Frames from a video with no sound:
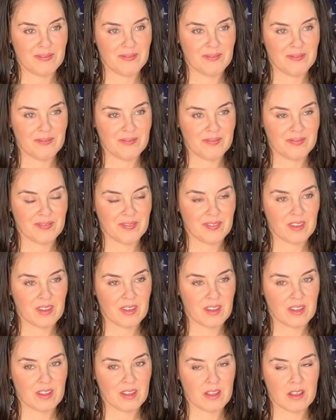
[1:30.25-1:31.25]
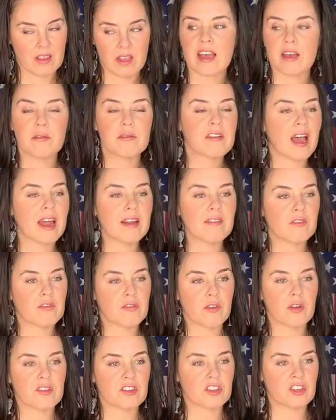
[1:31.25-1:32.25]
which is crazy. It was on the
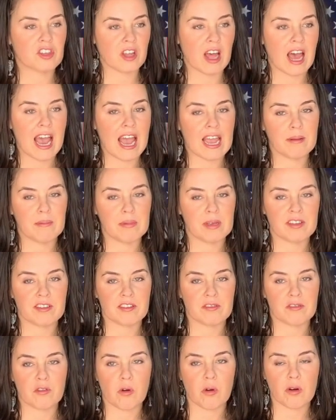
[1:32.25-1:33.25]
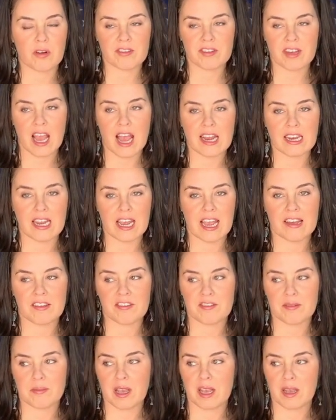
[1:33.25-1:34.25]
fourth of July because, of course, Kanye has
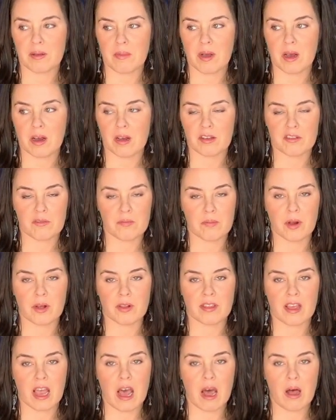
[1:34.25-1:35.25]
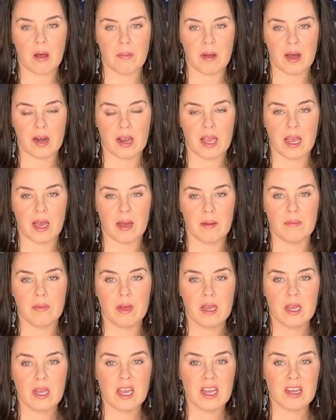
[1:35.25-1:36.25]
to make America's birthday all about him,
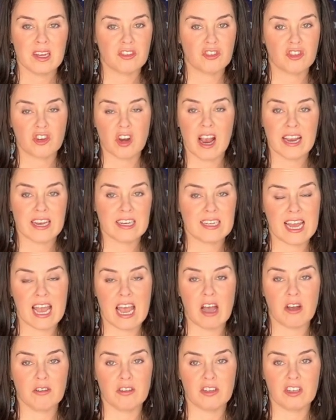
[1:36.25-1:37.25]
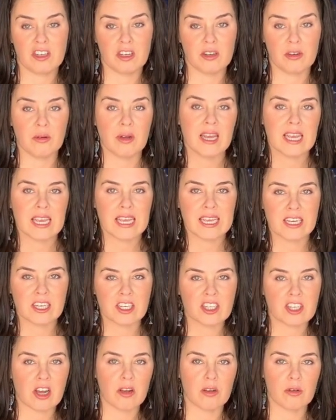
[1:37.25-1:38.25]
trying to outdo he
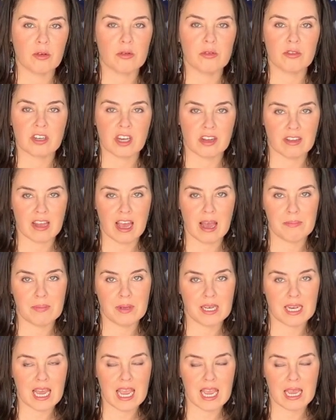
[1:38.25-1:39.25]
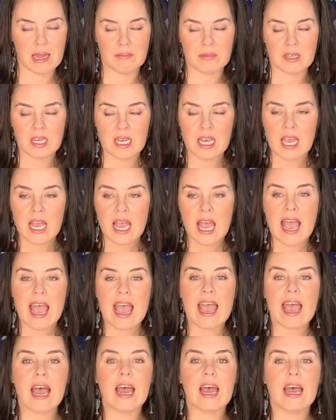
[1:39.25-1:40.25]
shall, who shall not be named.
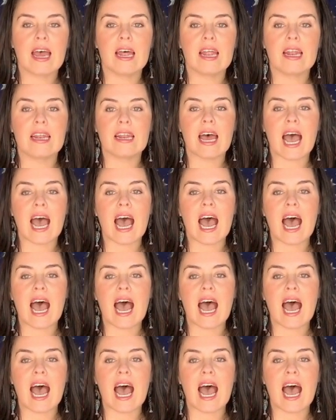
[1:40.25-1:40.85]
And